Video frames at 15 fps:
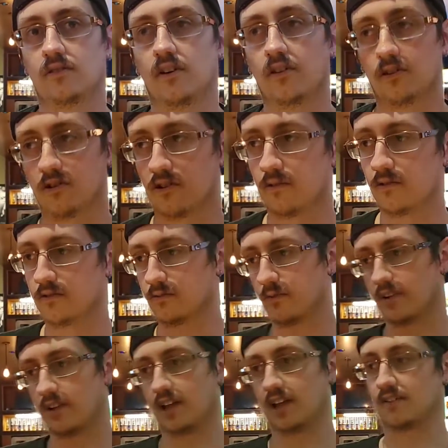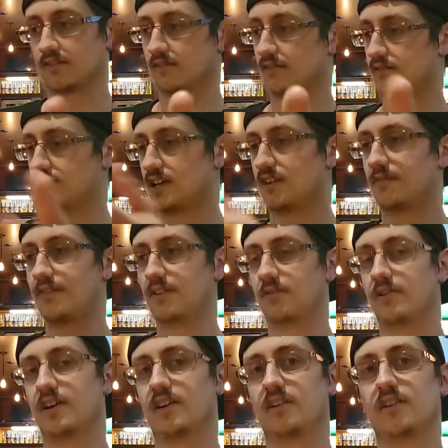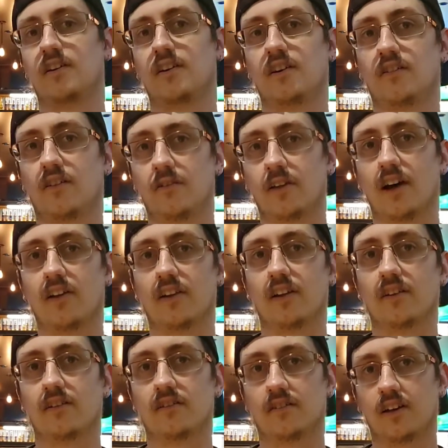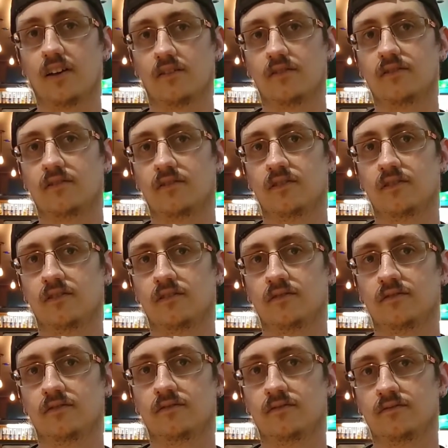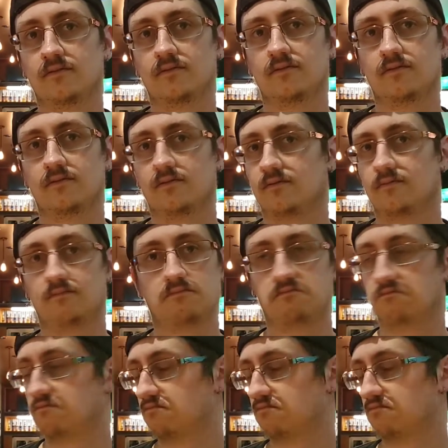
All the cord was like 10 feet away. Out, the, the wall. Yeah. It was not plugged in the wall.